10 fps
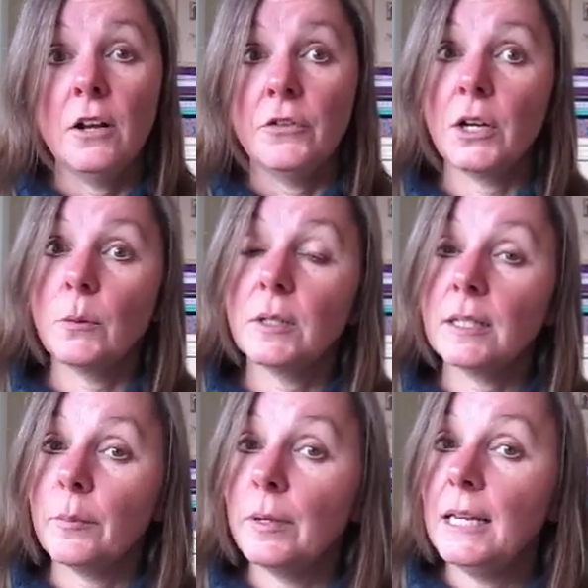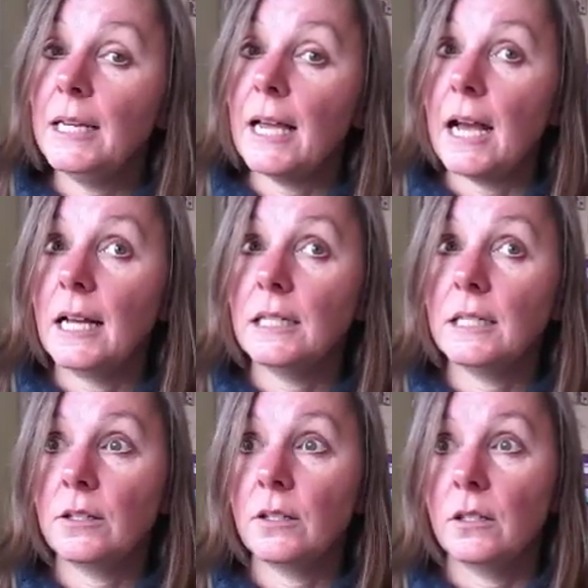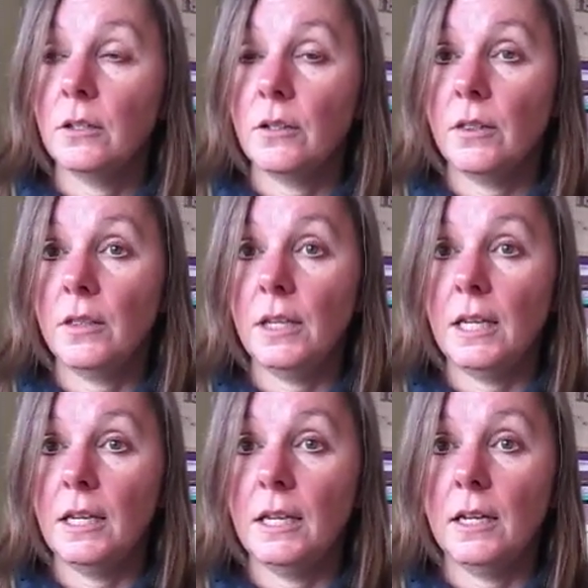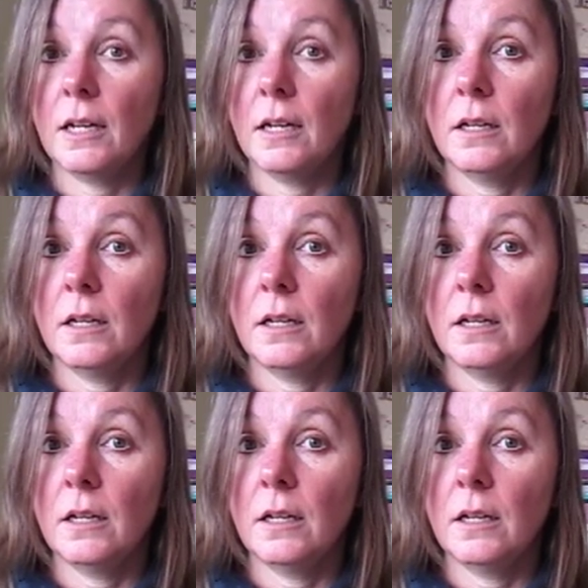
there was somebody at the